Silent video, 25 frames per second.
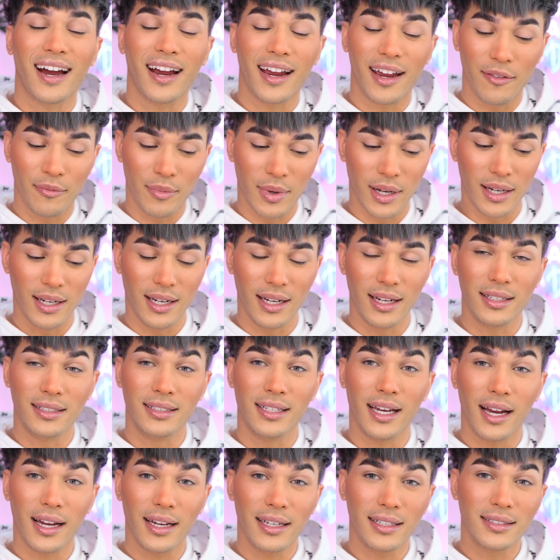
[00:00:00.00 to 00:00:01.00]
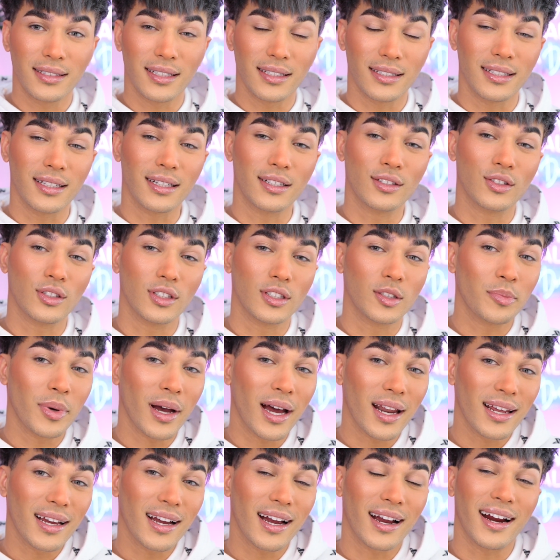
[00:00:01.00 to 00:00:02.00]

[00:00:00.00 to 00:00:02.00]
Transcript: I have been dying to dig into this palette.